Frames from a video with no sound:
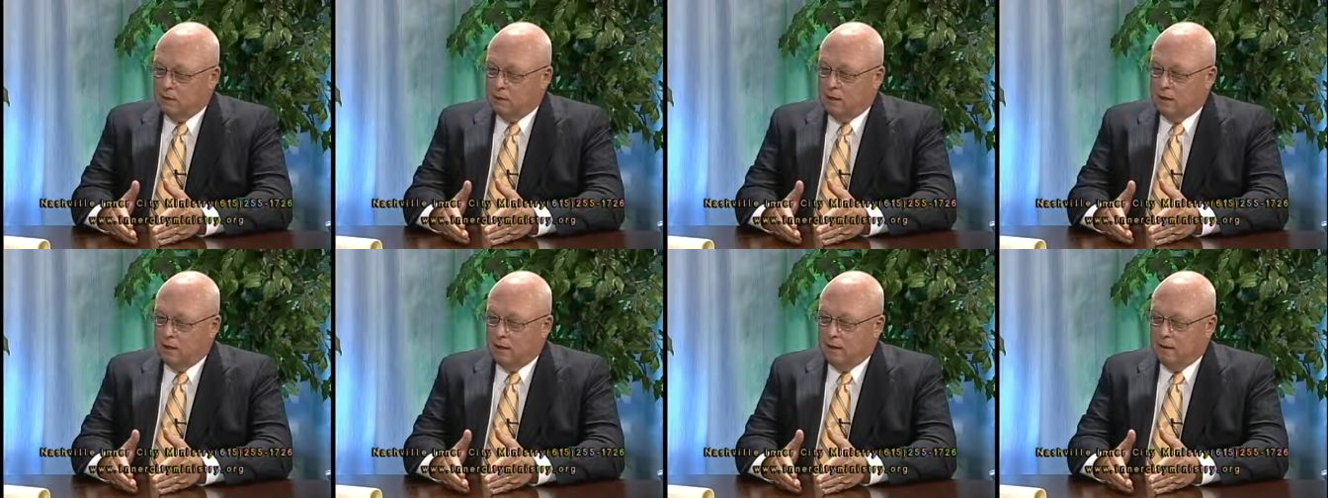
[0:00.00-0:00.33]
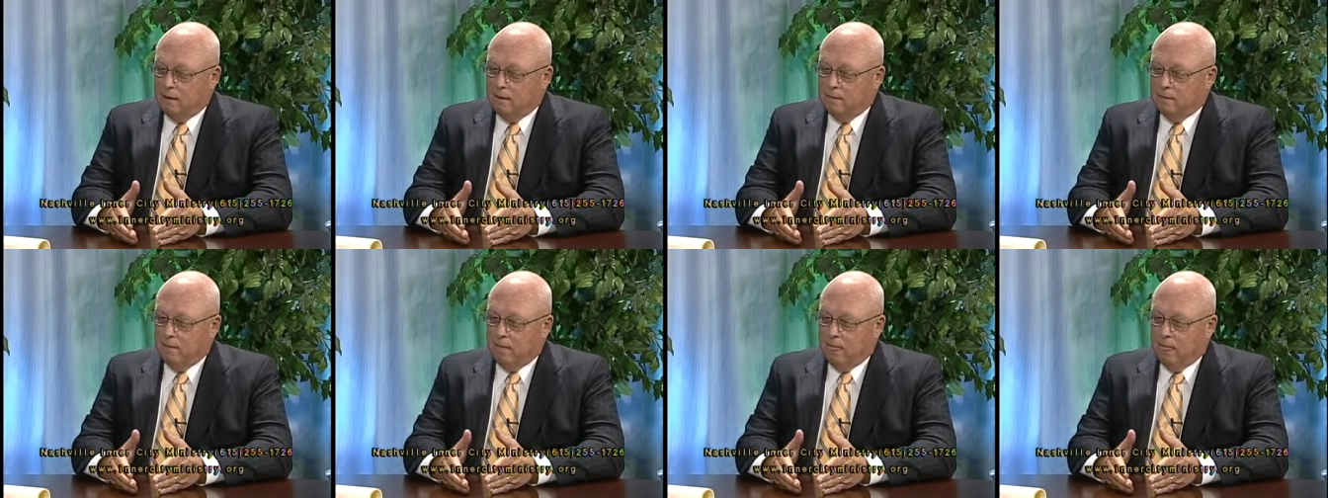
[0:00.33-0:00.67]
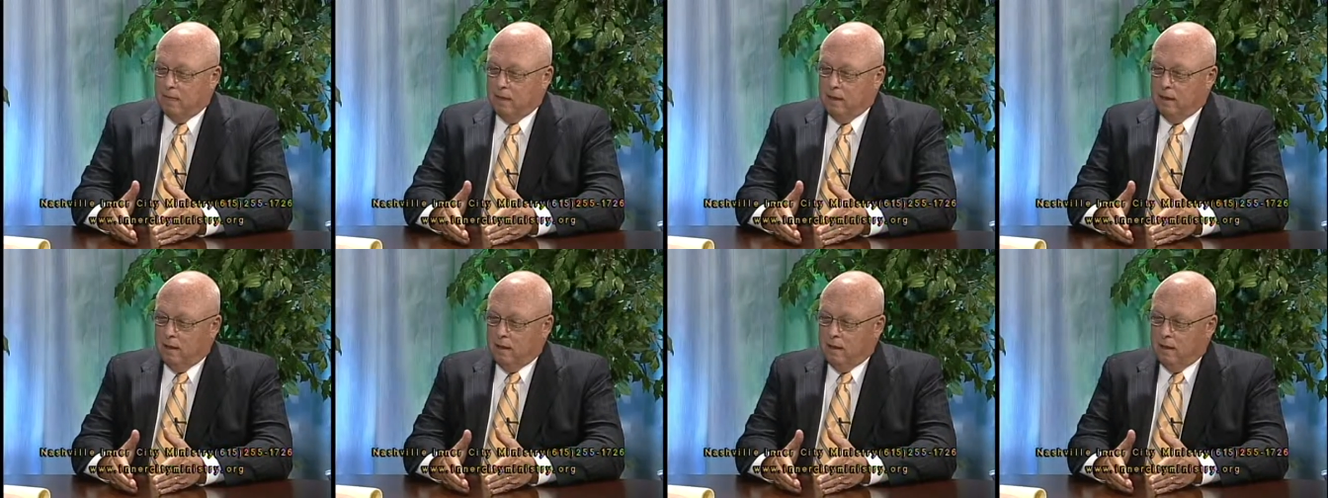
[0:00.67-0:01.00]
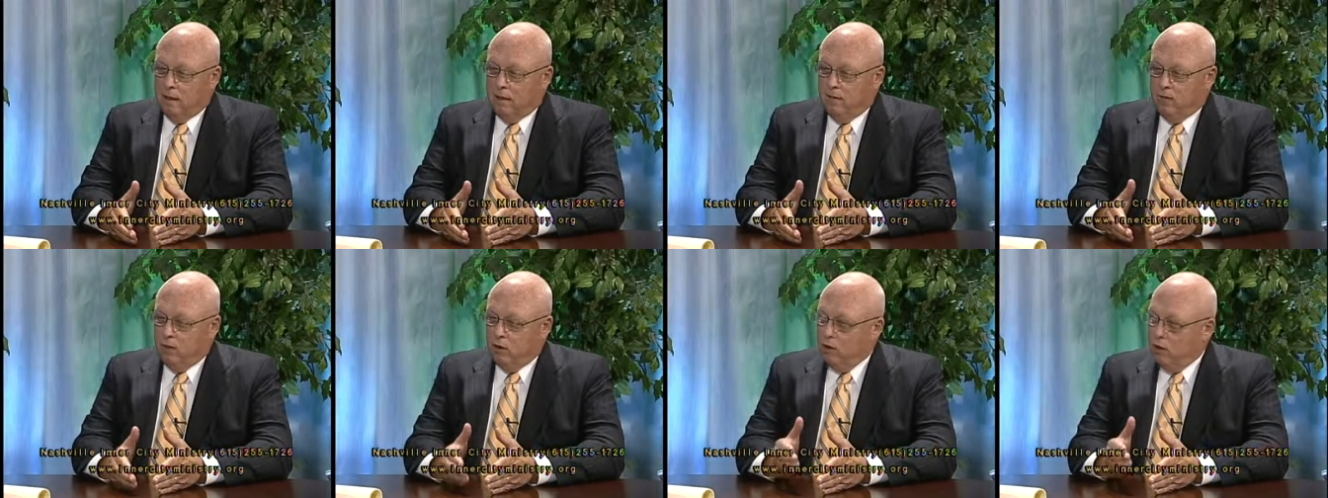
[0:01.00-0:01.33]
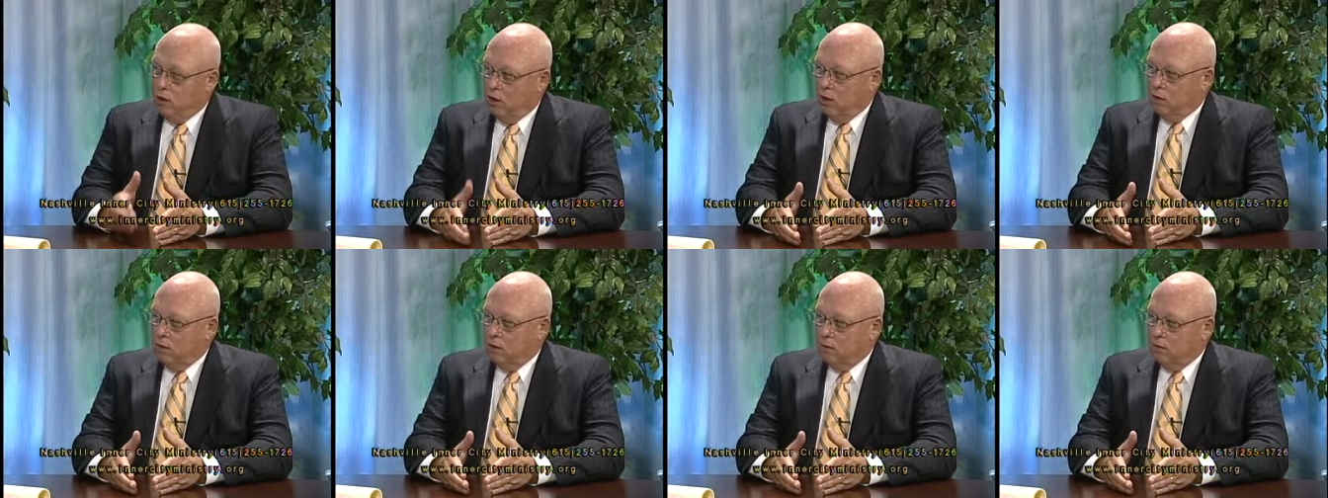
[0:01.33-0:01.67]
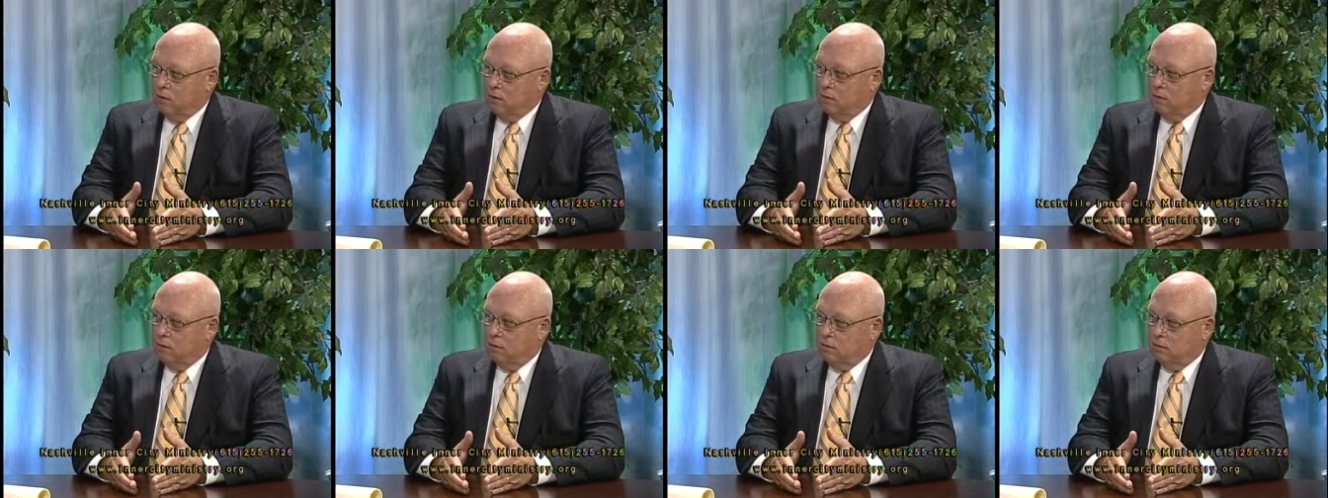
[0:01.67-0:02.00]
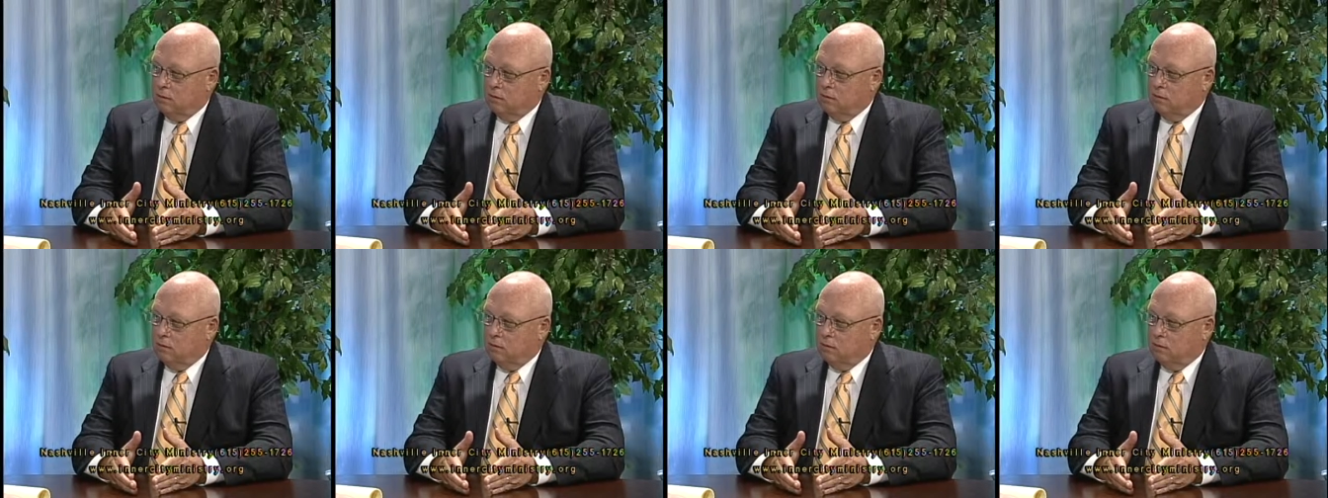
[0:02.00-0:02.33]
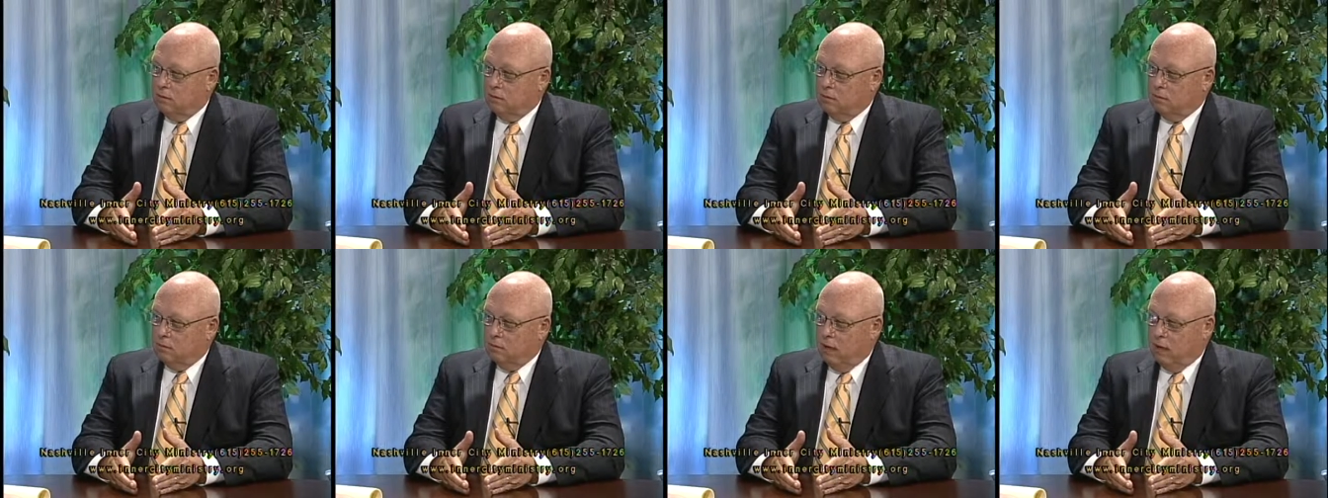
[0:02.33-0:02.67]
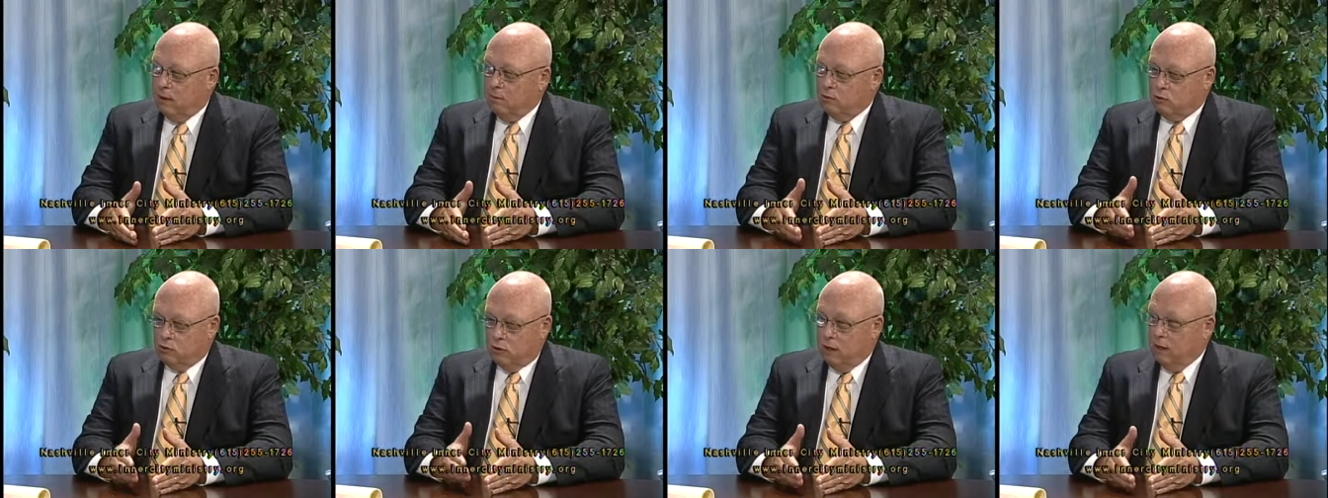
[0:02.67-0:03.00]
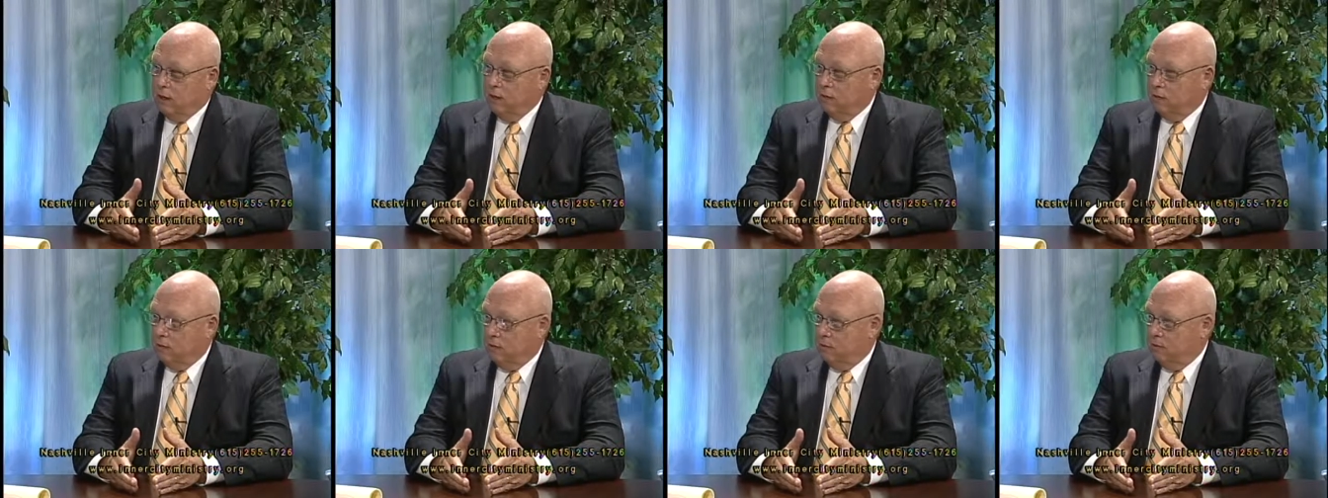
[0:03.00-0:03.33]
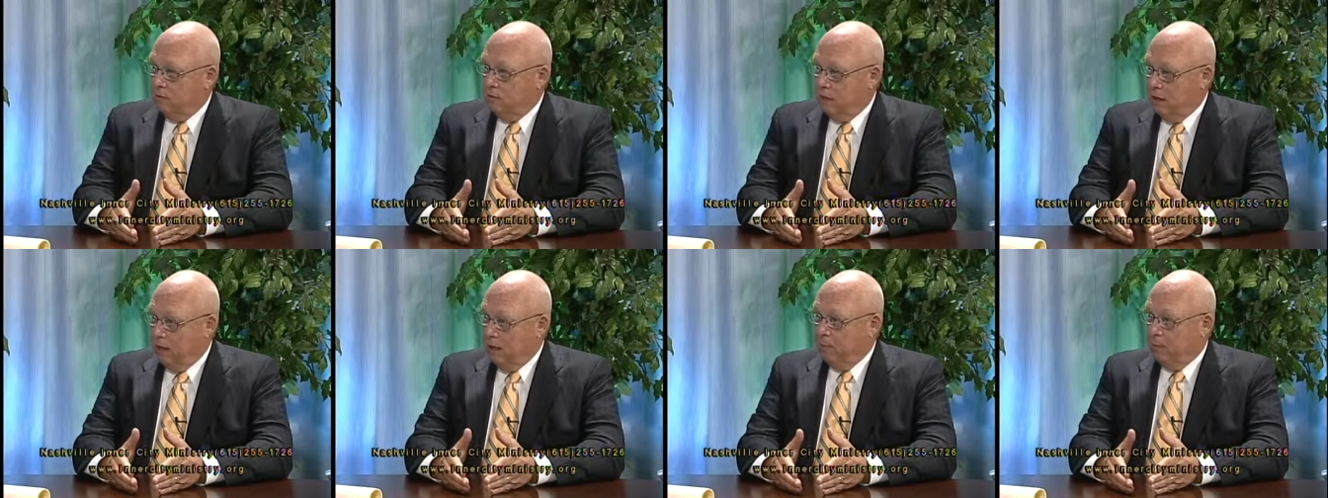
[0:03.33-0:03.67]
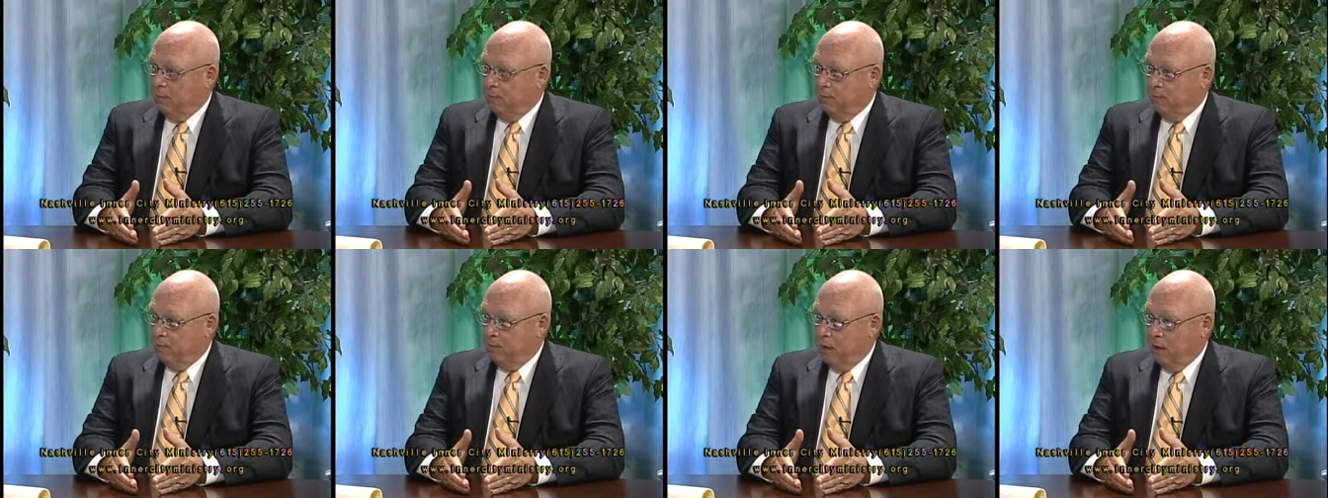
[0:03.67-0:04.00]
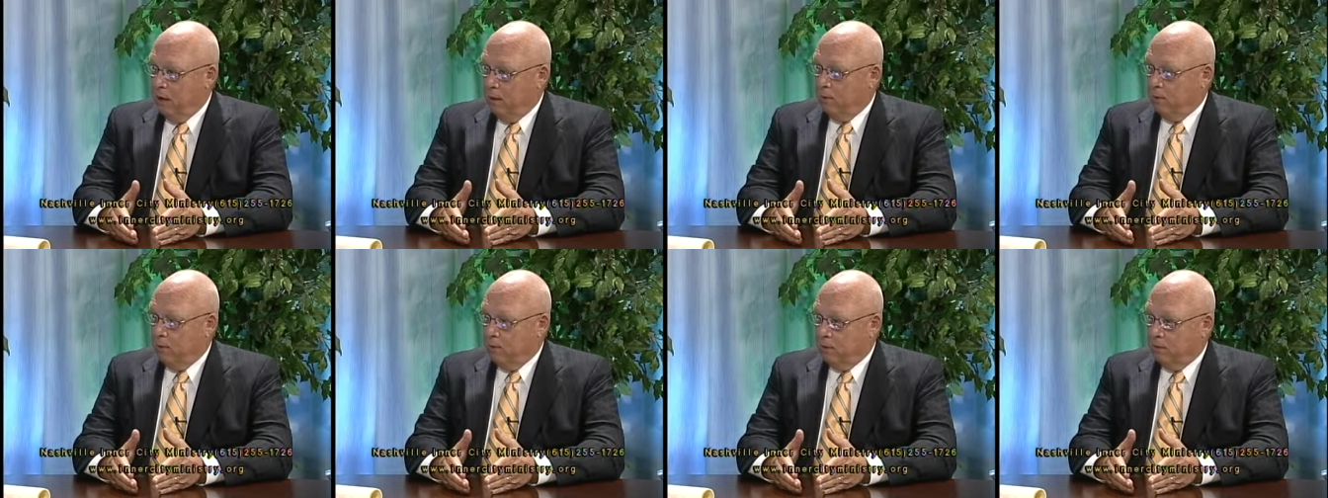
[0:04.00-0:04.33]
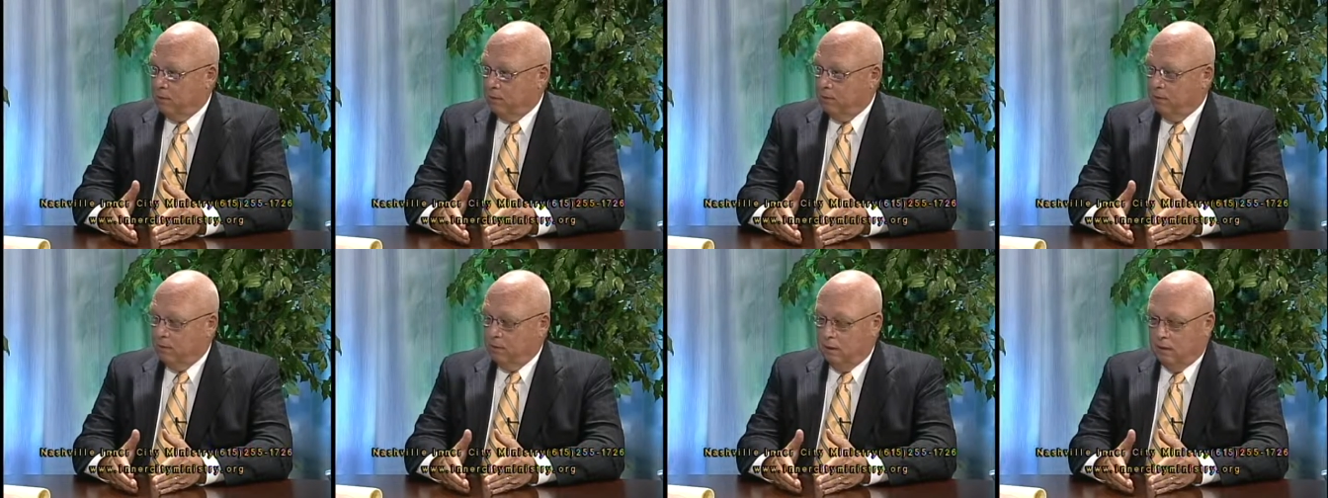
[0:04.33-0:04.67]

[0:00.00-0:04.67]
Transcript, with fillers: Uh, if you're hurt, I'm trained to help help you.